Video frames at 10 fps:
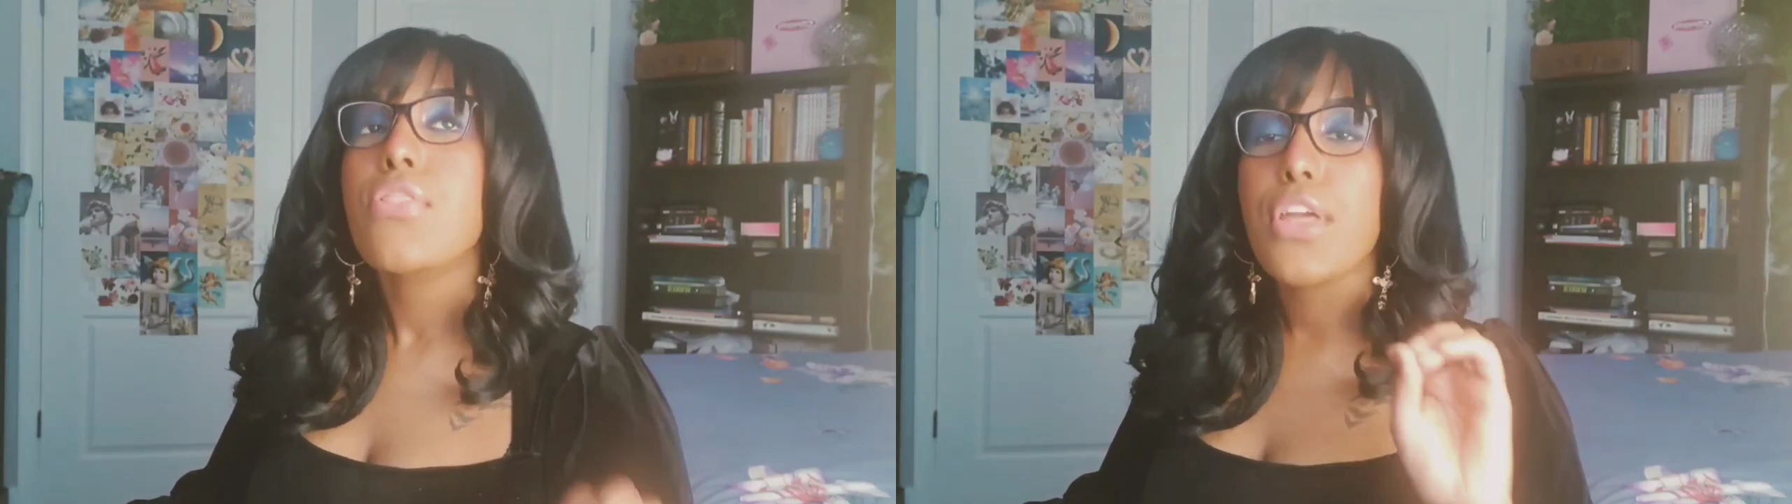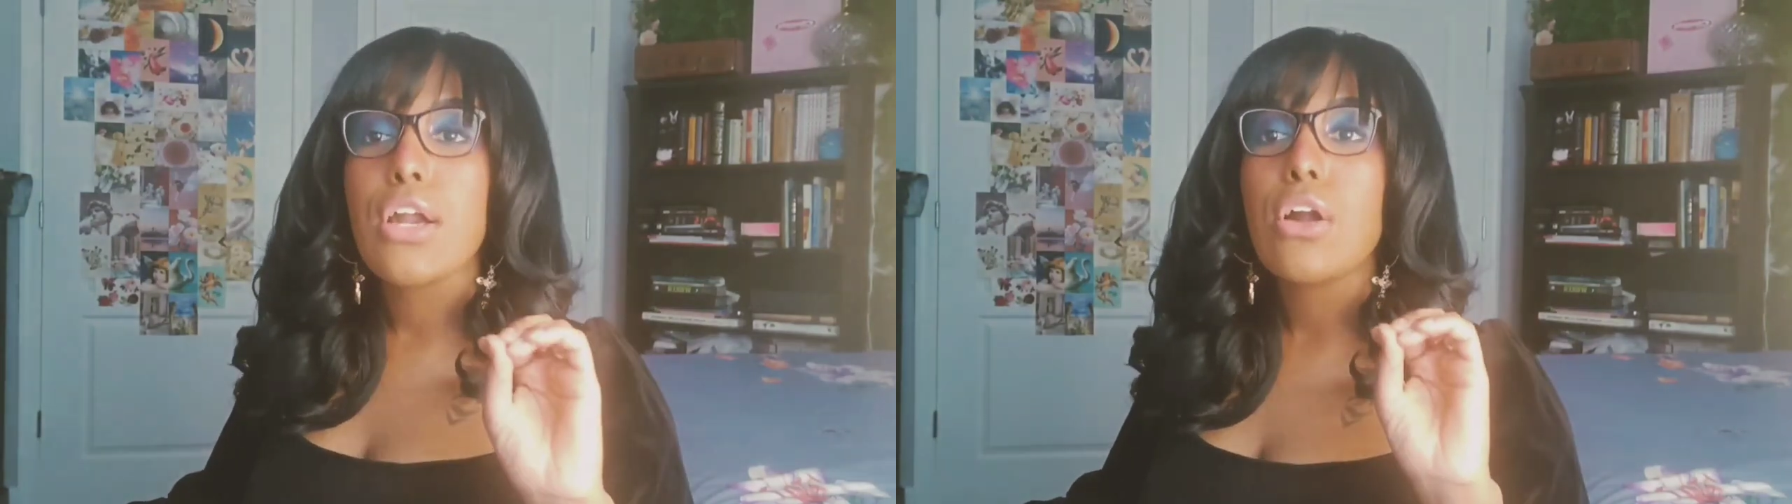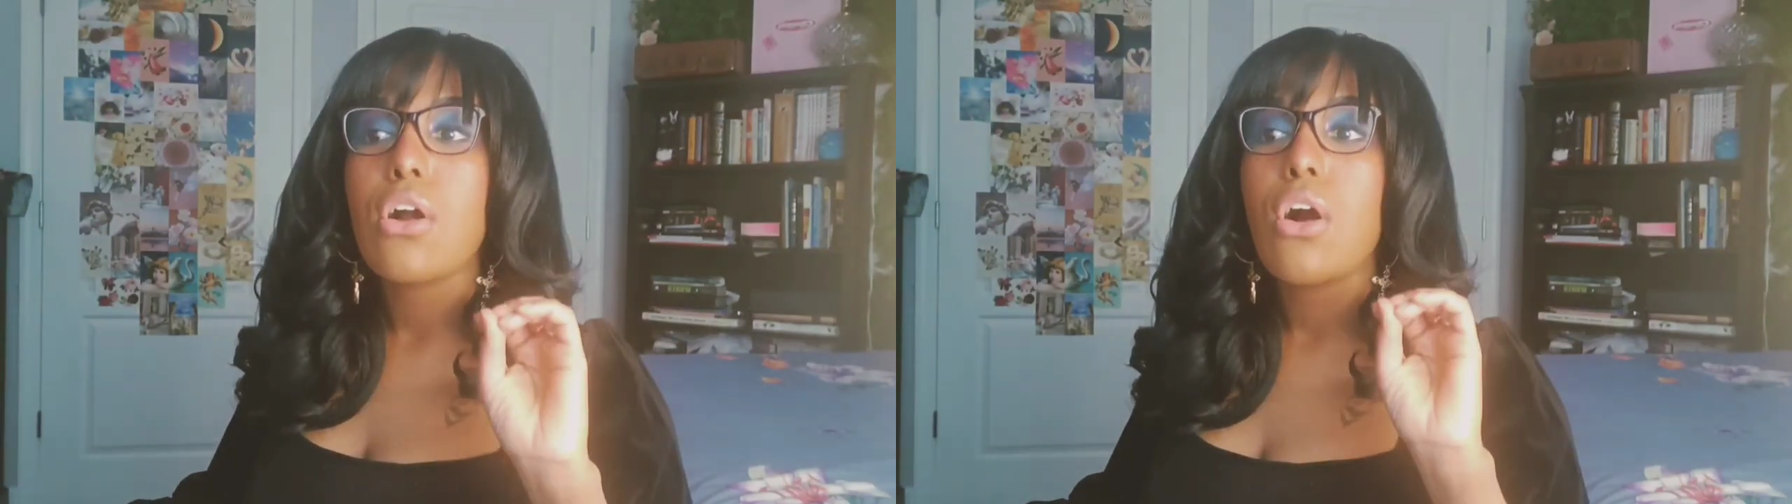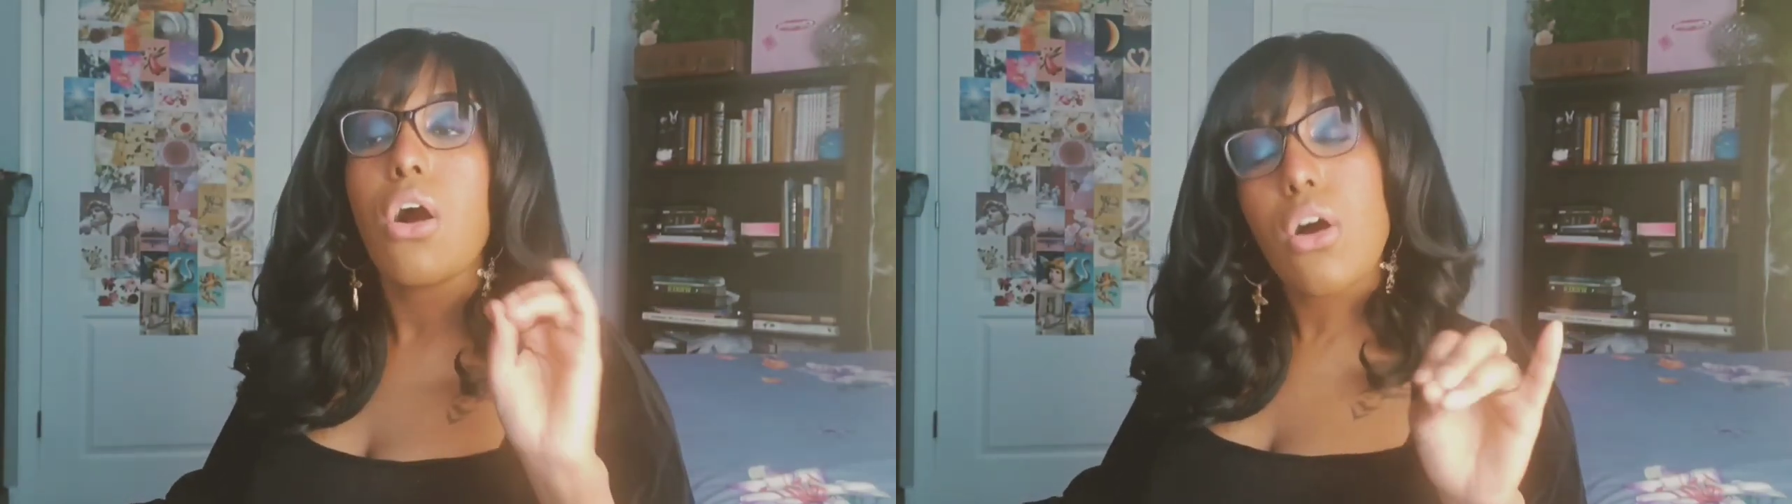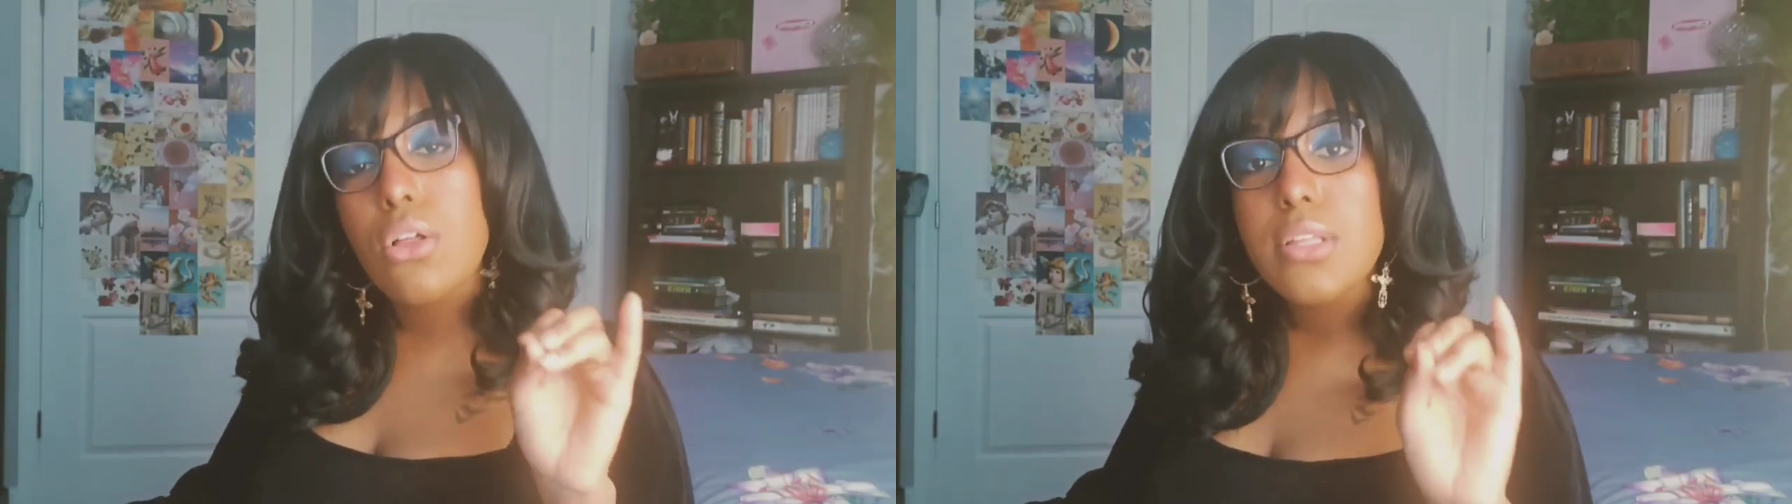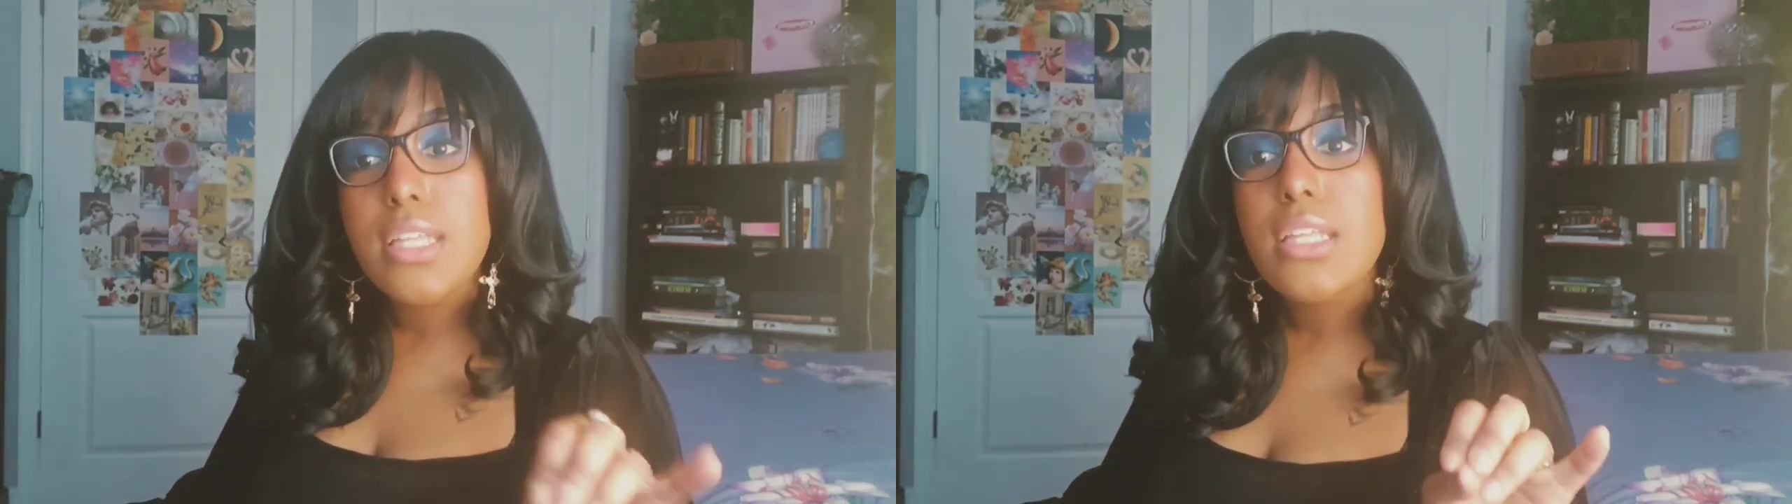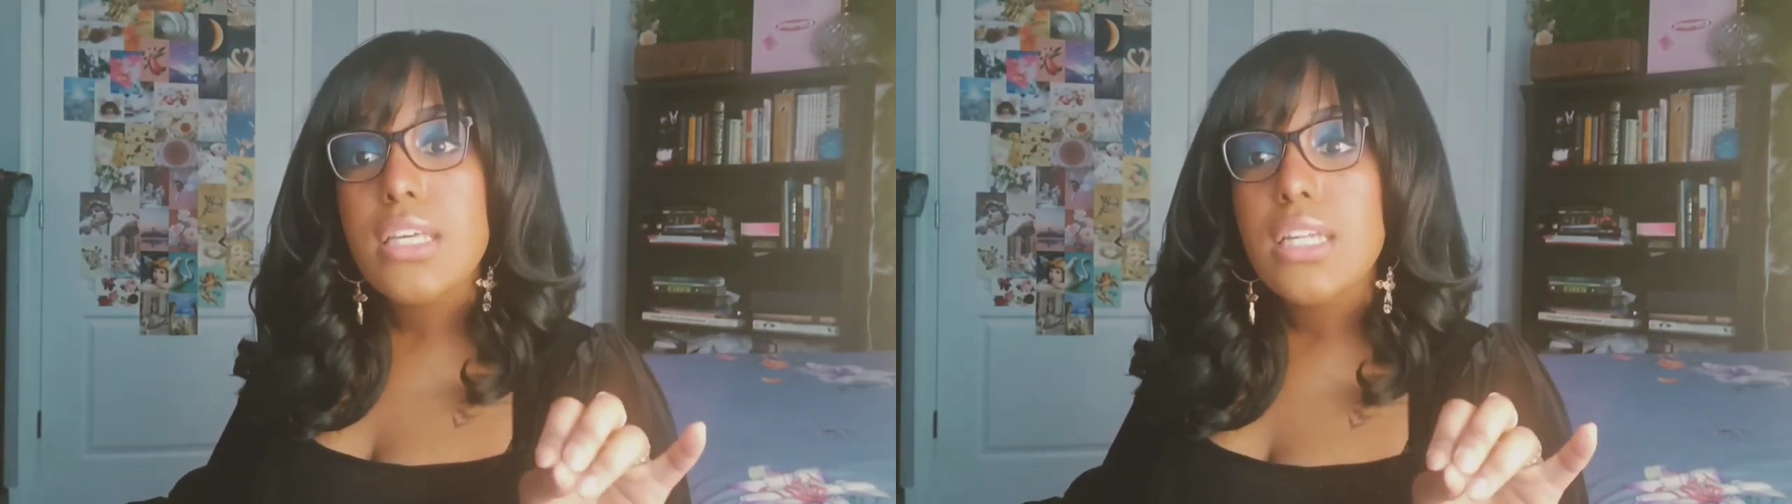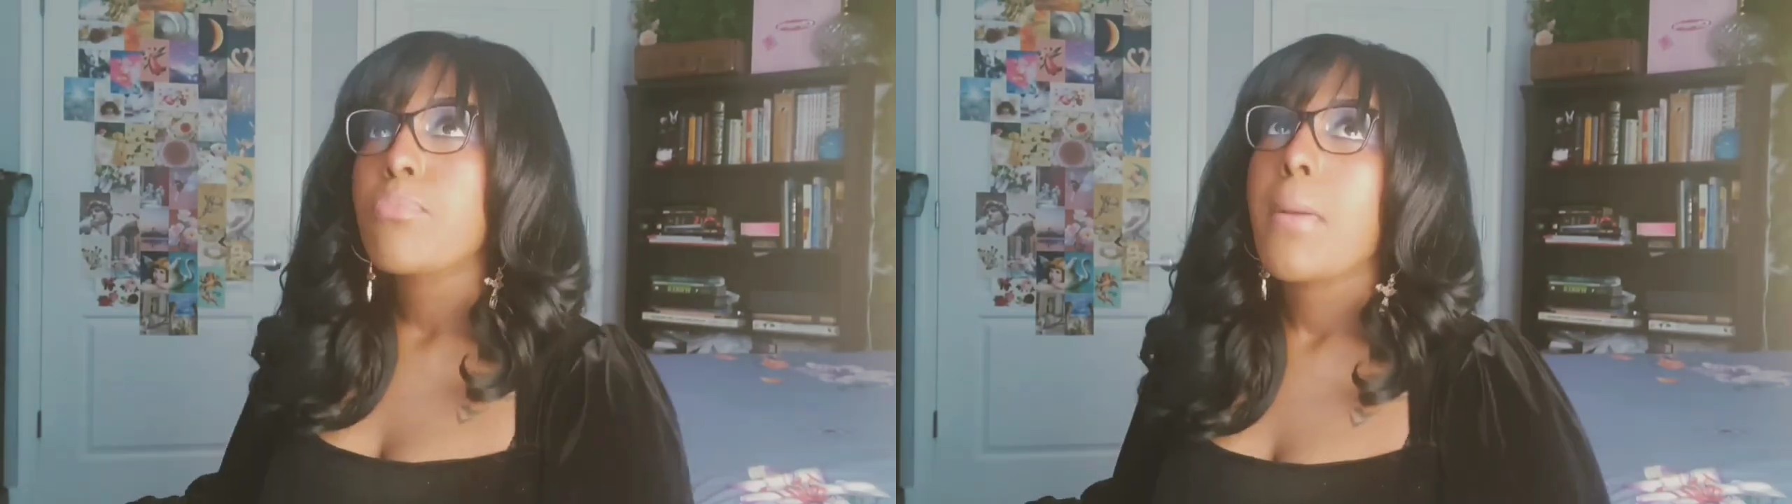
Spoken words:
They're all good,